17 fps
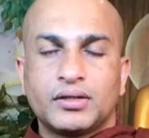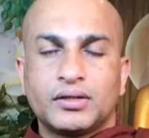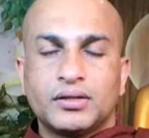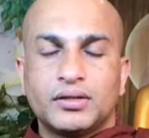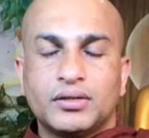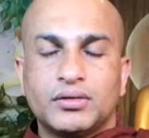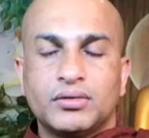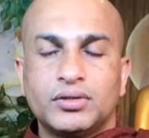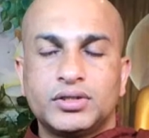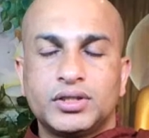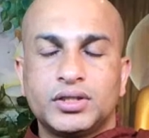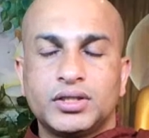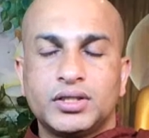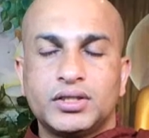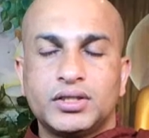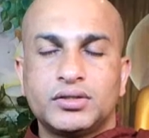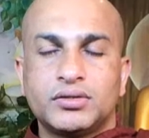The
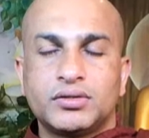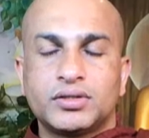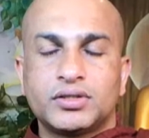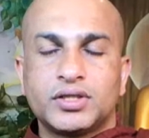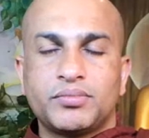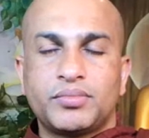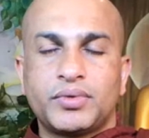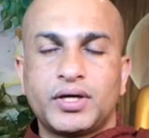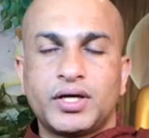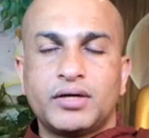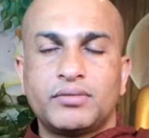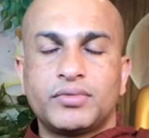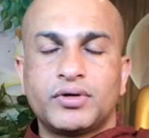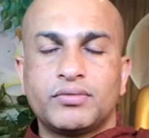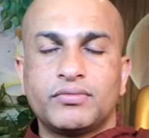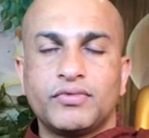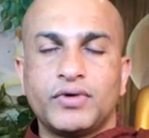ocean is not separate
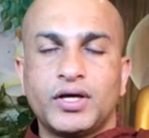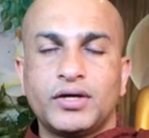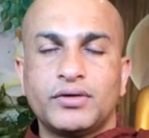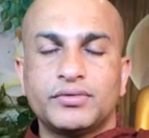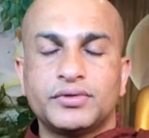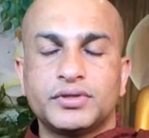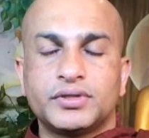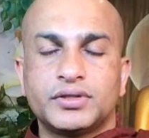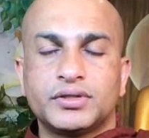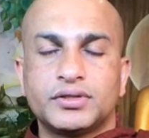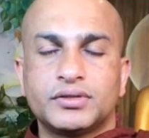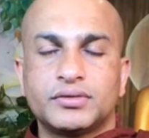from waves.